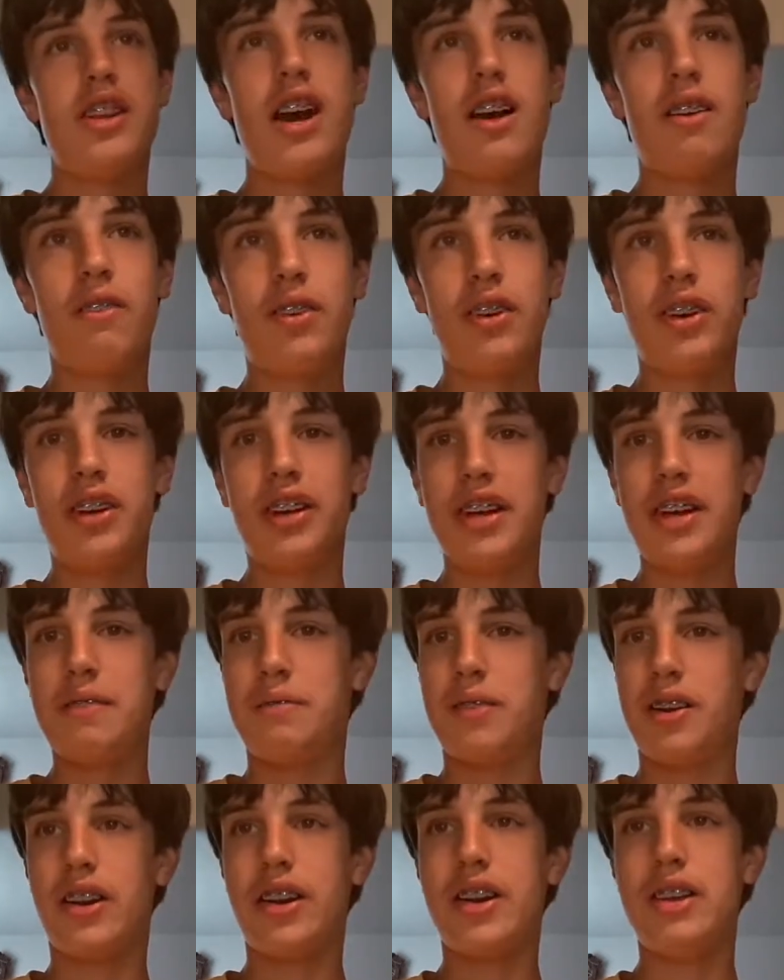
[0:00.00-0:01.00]
not really
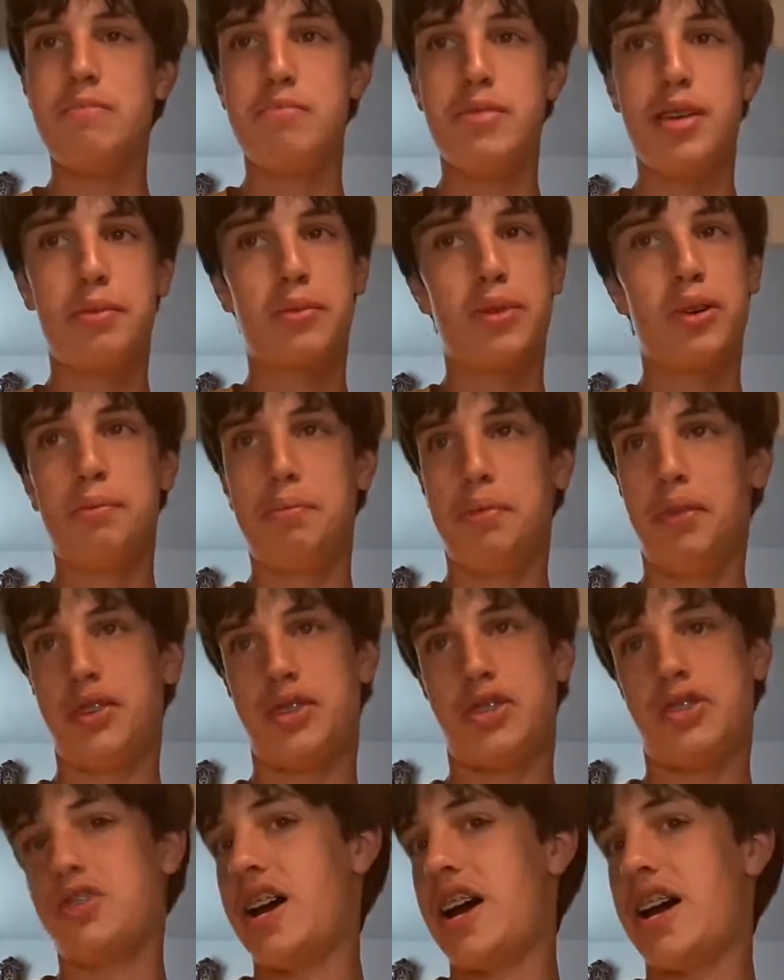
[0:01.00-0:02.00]
a very
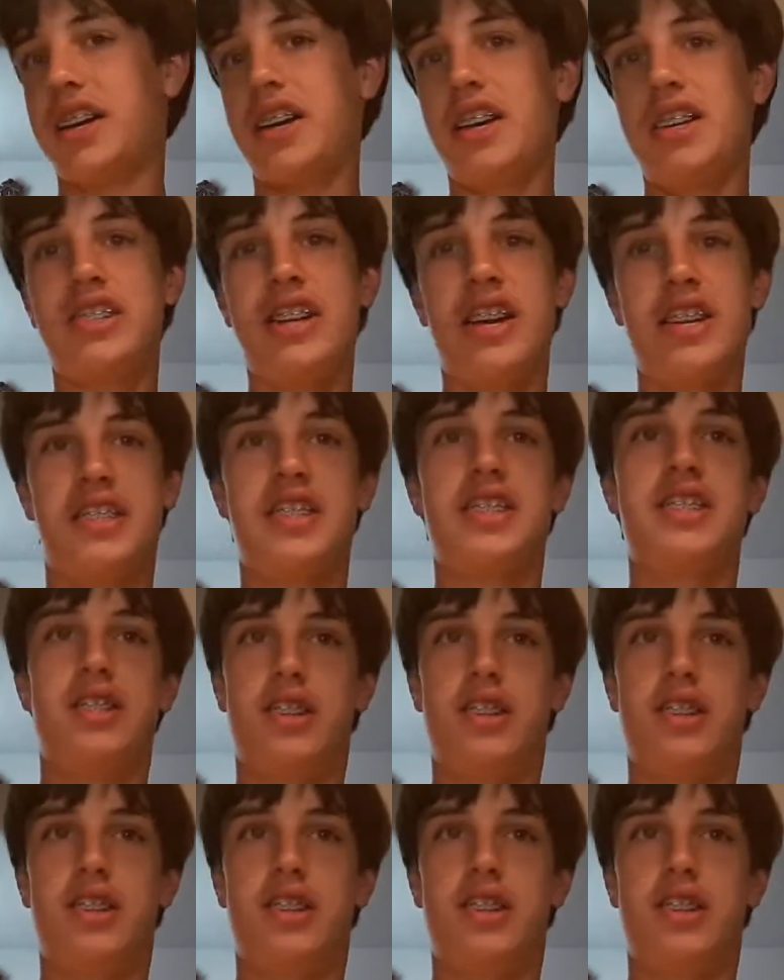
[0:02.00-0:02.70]
memorable track. I guess